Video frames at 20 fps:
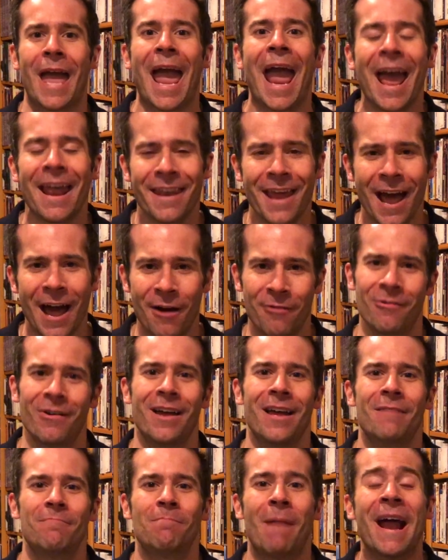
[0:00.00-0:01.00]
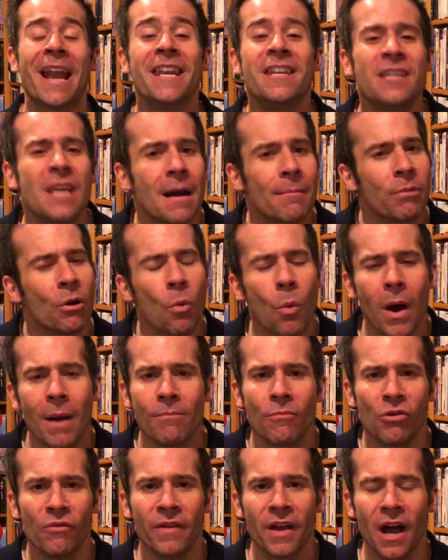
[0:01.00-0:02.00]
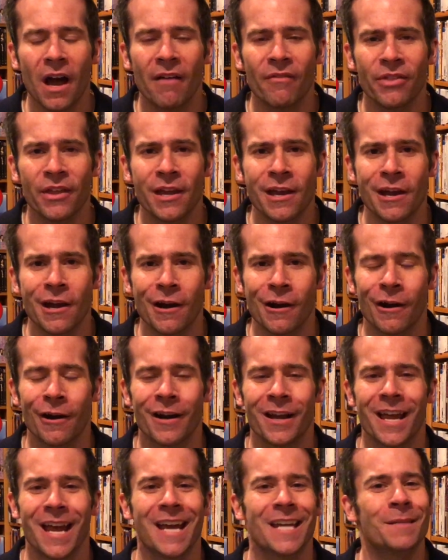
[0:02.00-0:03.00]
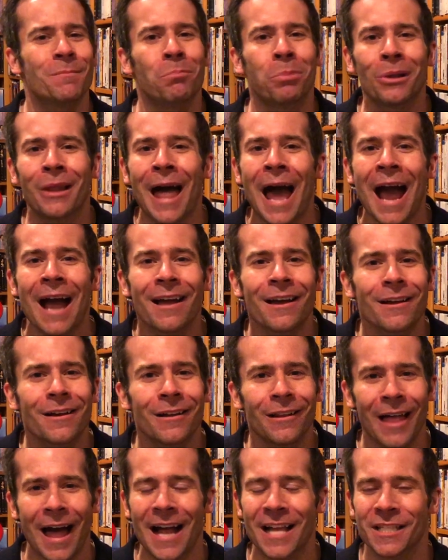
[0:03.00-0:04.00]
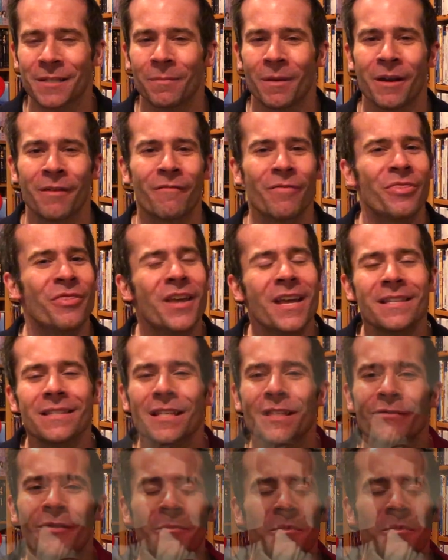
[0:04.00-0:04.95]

And now, my number 1 movie of the year is Black Klansman. This is